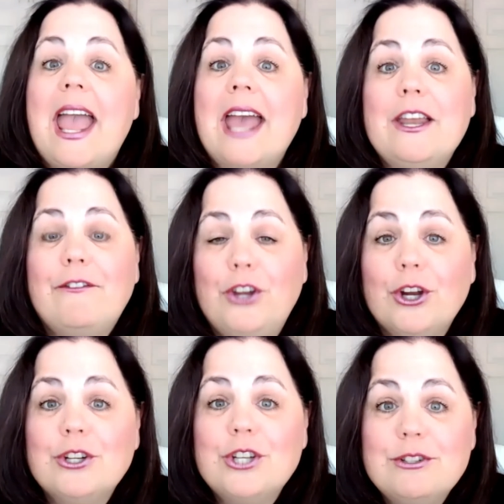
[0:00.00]
and if
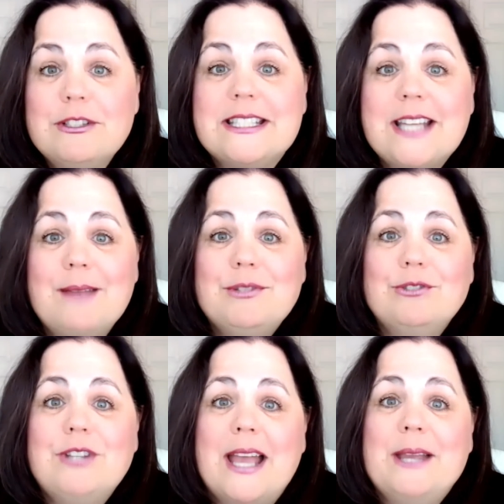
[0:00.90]
you're new to type
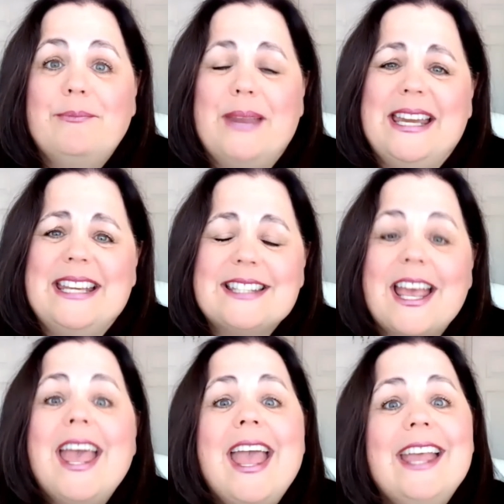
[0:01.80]
2 diabetes,
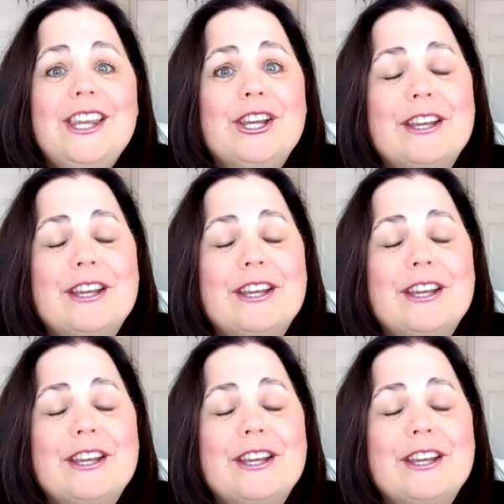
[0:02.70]
you